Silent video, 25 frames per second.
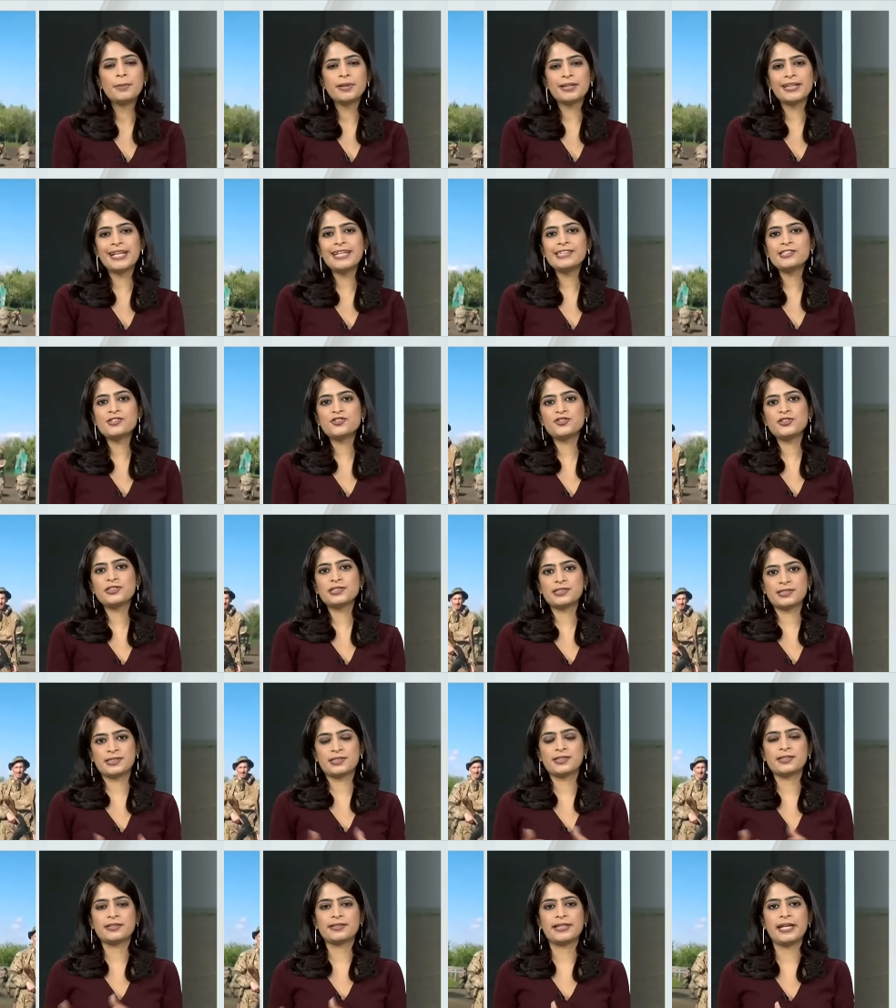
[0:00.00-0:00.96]
But let's
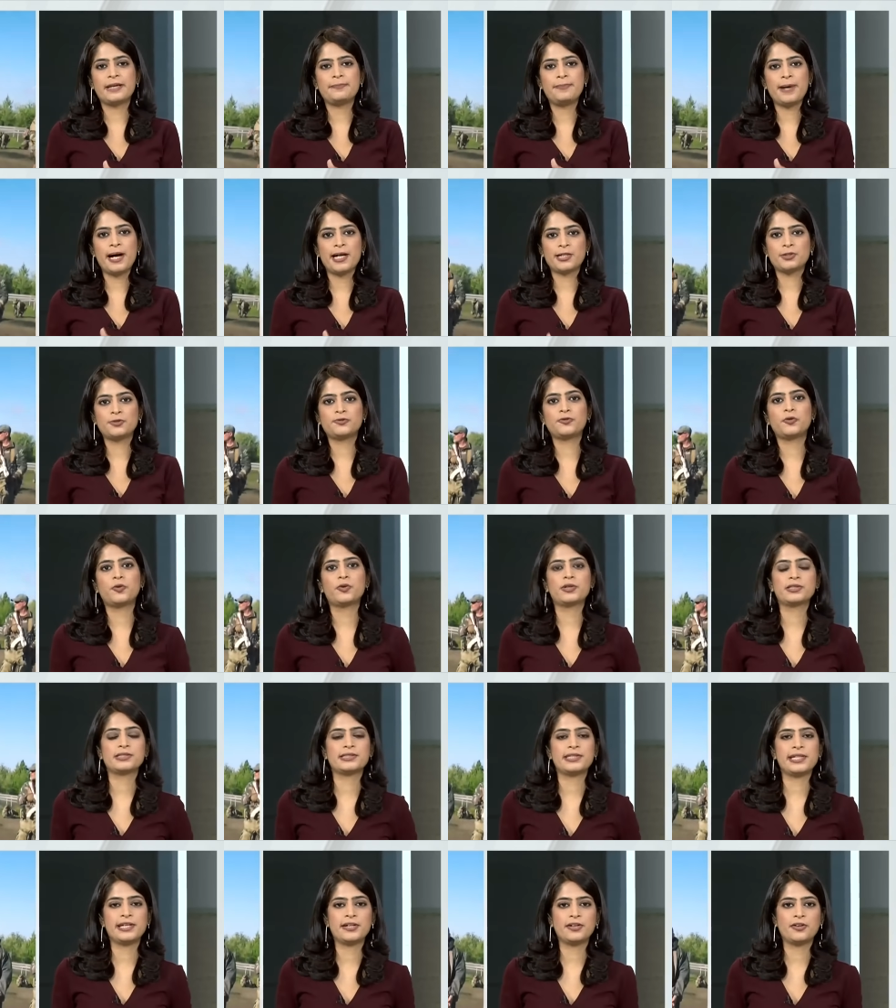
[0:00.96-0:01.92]
just get back to
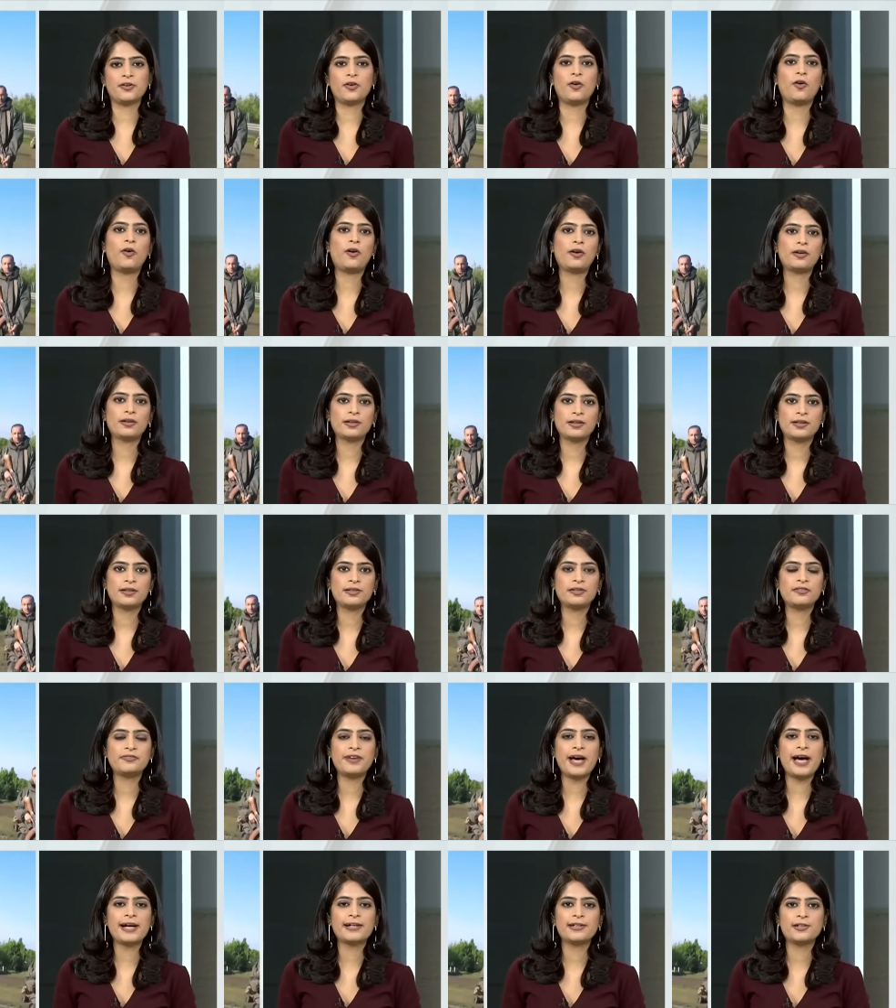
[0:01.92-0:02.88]
focusing on
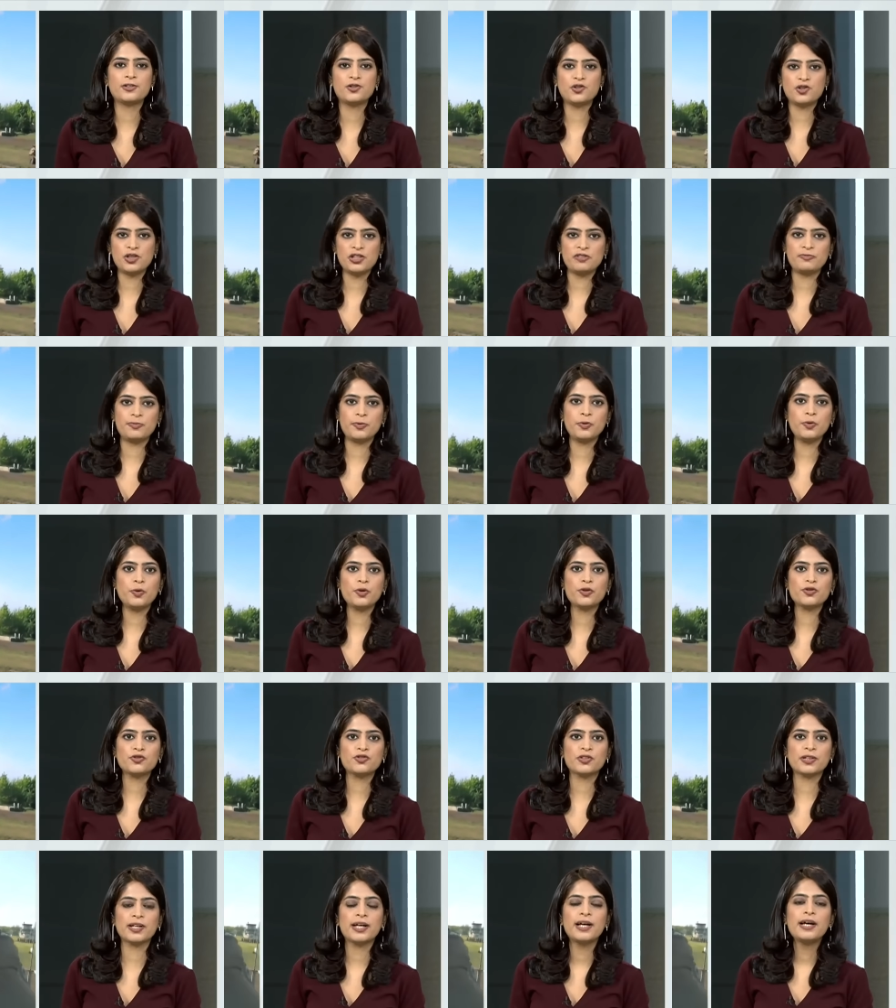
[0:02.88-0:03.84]
the Wagner chief,
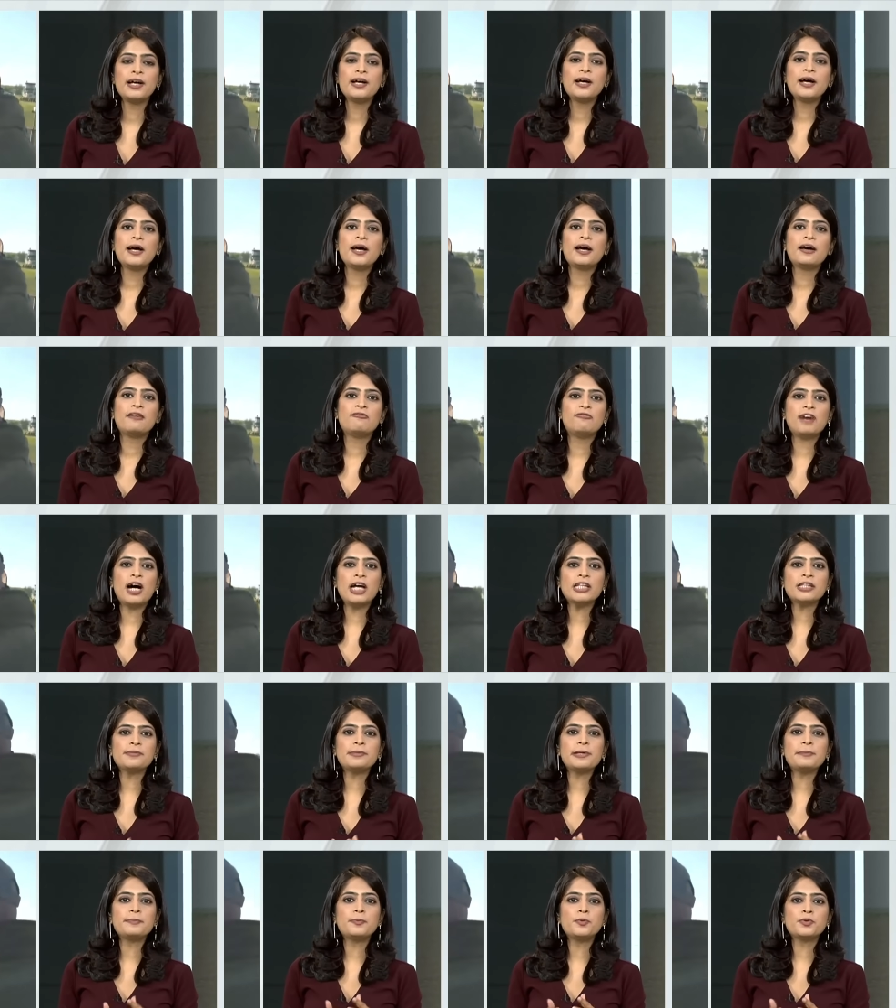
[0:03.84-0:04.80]
Prigozhin.
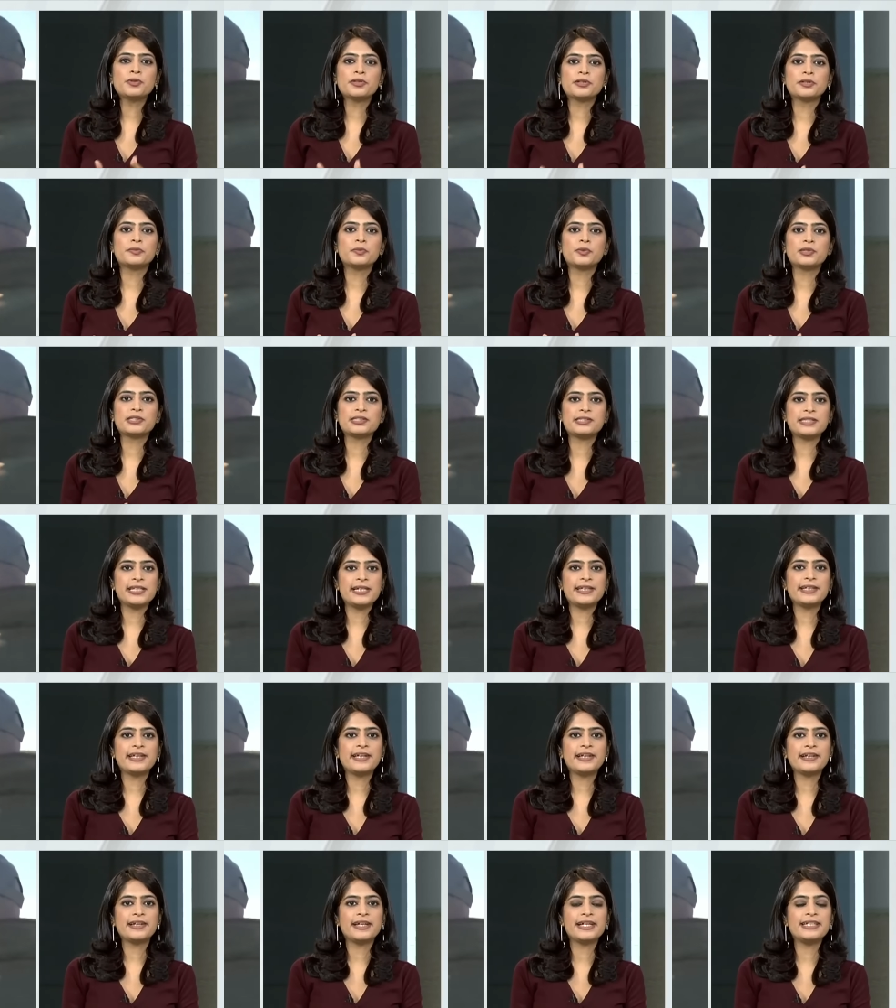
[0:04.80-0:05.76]
Vladimir Putin was
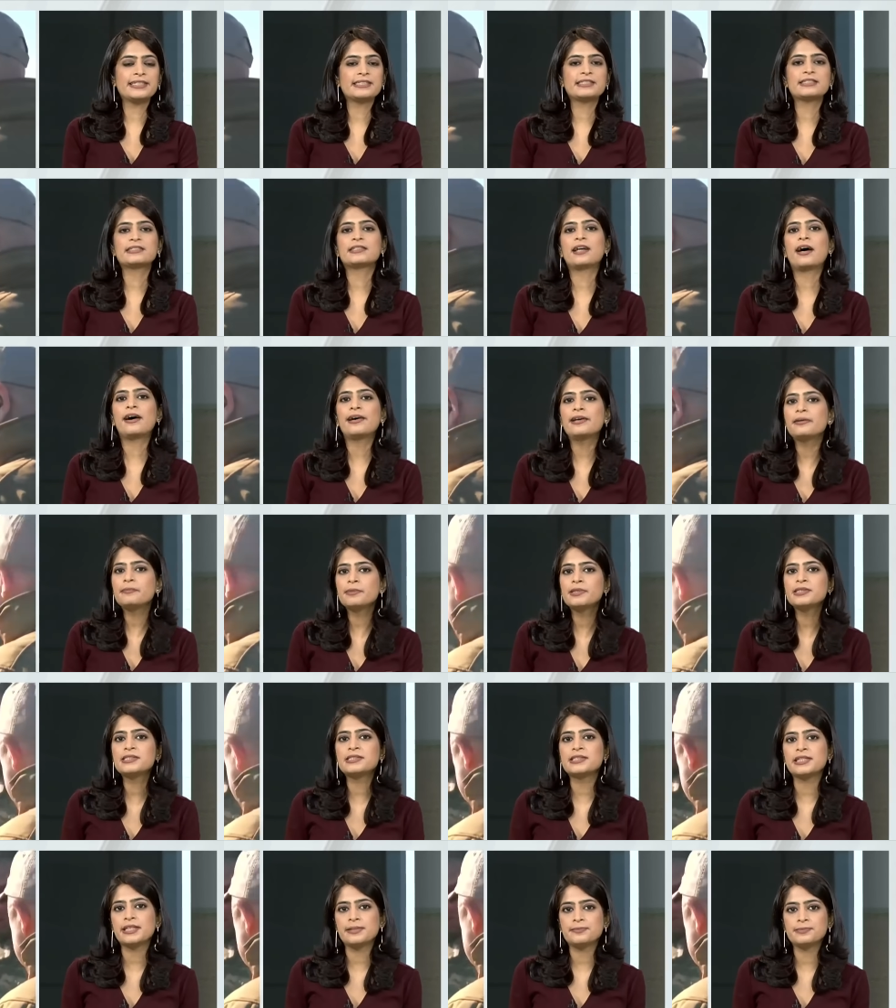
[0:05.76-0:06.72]
taking his time,
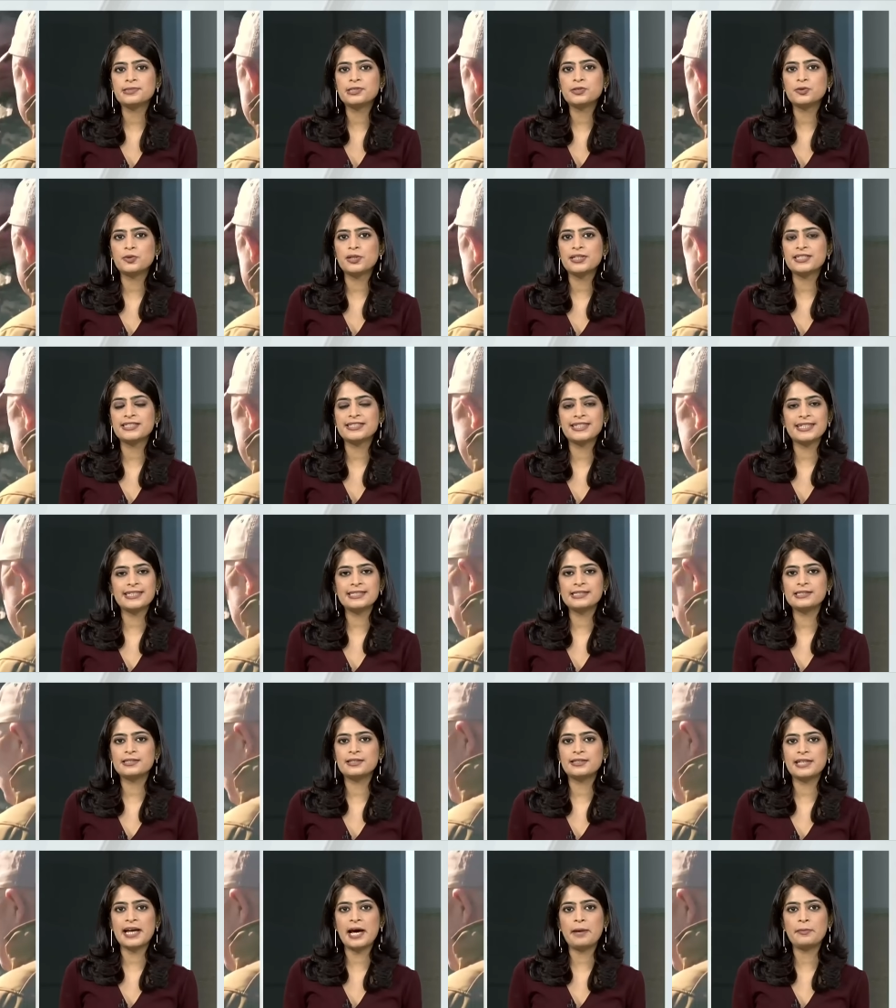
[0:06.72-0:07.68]
it seems, to assess
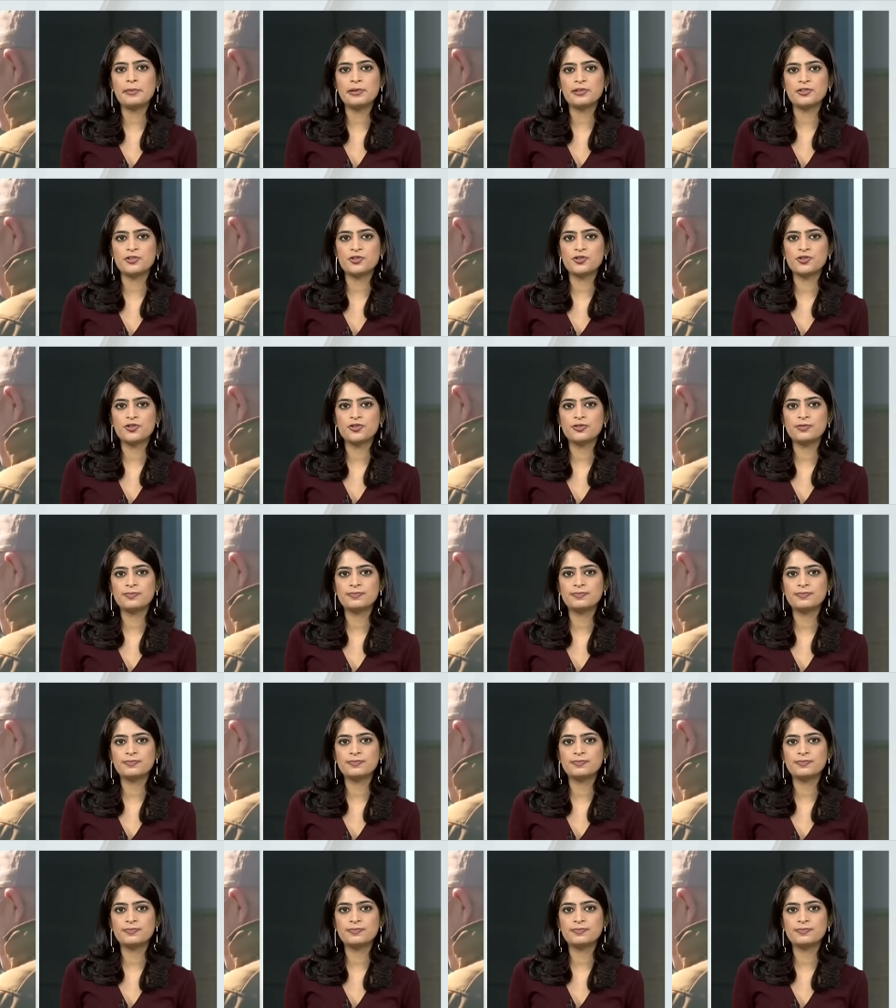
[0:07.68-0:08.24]
the damage,